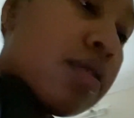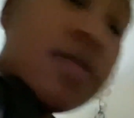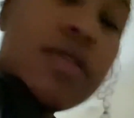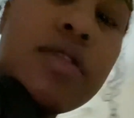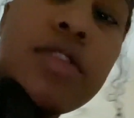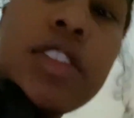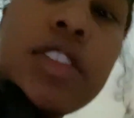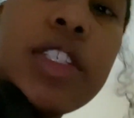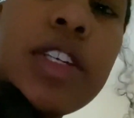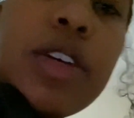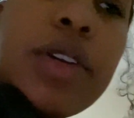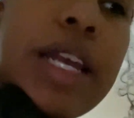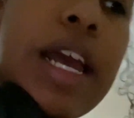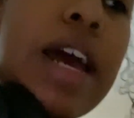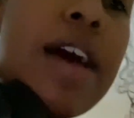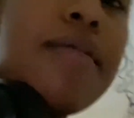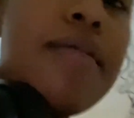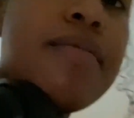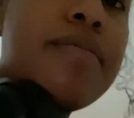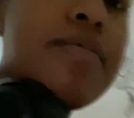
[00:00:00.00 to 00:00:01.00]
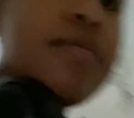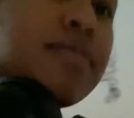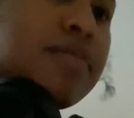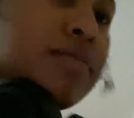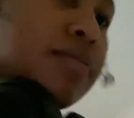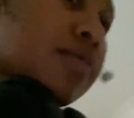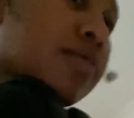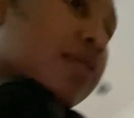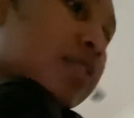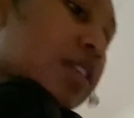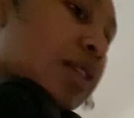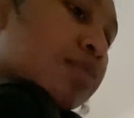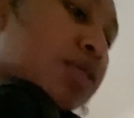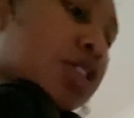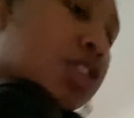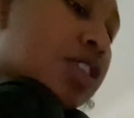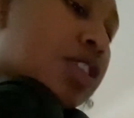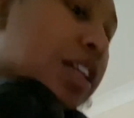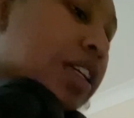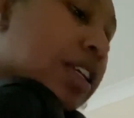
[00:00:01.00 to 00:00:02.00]
So yeah, I'm
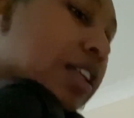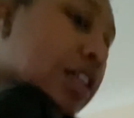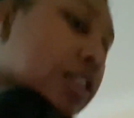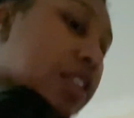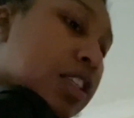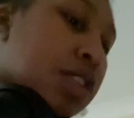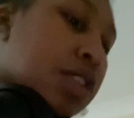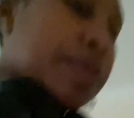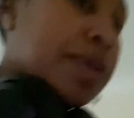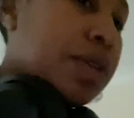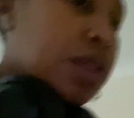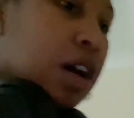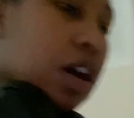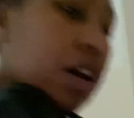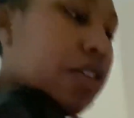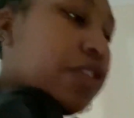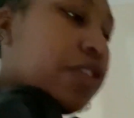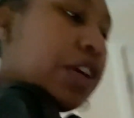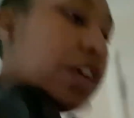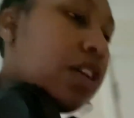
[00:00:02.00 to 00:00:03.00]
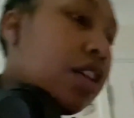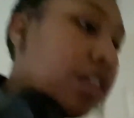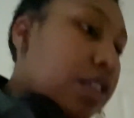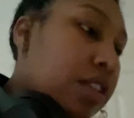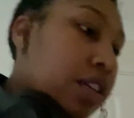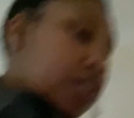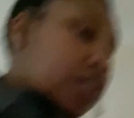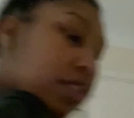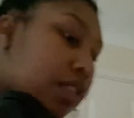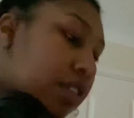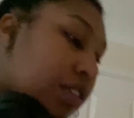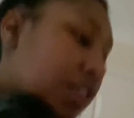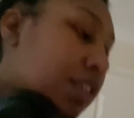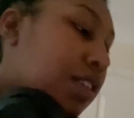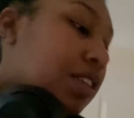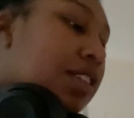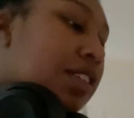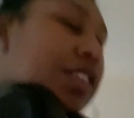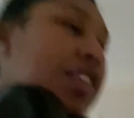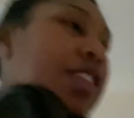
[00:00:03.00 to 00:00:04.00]
just trying not to spill coffee on
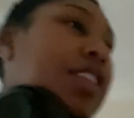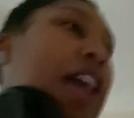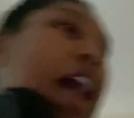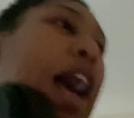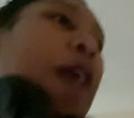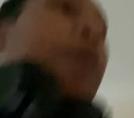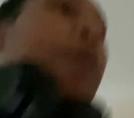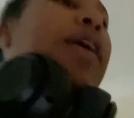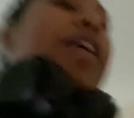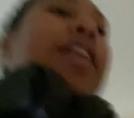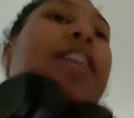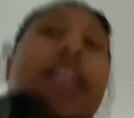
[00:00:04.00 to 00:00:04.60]
our